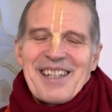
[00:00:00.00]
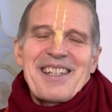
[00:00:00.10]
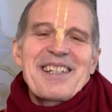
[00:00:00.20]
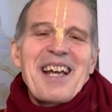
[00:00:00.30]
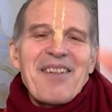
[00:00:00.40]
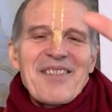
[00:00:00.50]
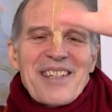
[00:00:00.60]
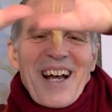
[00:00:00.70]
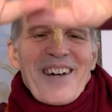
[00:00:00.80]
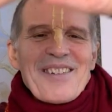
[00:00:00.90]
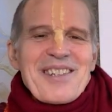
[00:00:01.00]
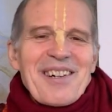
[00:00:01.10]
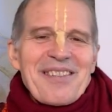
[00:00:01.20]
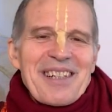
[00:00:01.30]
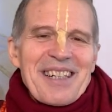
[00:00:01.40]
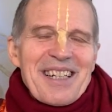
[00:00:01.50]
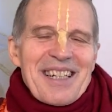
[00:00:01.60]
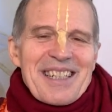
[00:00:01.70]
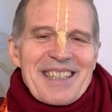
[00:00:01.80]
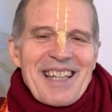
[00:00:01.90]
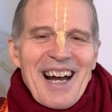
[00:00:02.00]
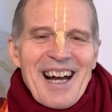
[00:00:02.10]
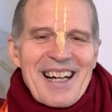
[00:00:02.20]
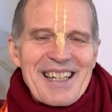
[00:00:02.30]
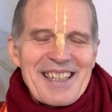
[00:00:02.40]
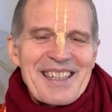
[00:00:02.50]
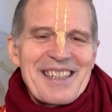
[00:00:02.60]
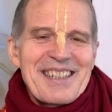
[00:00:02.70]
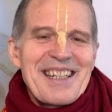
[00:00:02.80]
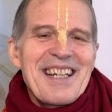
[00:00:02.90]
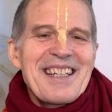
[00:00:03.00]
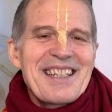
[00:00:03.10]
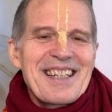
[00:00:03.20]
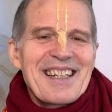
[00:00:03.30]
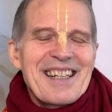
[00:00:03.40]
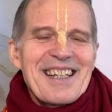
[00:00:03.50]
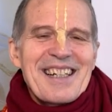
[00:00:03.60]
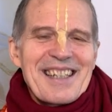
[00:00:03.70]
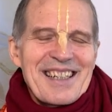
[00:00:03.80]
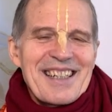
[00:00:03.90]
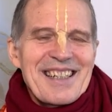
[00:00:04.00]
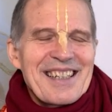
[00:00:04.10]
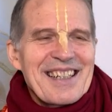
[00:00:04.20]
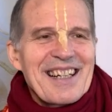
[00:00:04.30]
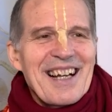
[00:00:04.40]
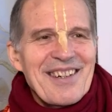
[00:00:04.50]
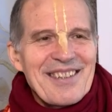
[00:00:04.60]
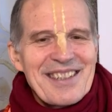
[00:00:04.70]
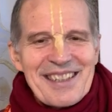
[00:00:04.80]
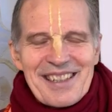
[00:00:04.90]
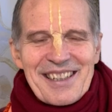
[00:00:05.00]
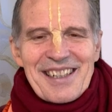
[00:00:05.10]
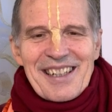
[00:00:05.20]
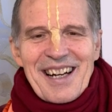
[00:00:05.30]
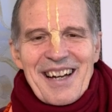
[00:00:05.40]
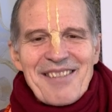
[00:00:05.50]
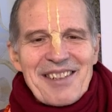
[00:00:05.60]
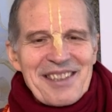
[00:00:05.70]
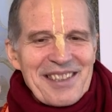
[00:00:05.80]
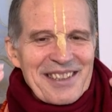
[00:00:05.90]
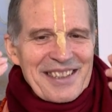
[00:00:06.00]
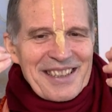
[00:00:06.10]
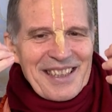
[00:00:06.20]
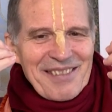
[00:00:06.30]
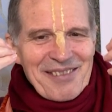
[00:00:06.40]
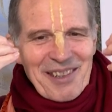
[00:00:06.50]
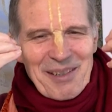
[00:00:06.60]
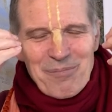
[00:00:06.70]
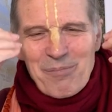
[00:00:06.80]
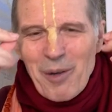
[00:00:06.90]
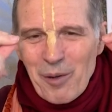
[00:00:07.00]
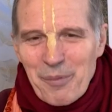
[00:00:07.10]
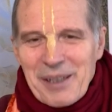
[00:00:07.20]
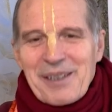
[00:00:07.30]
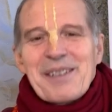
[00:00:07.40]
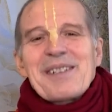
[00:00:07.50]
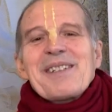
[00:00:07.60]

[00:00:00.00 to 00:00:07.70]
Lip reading: that comes out of a dark rain cloud. I want to see for a moment,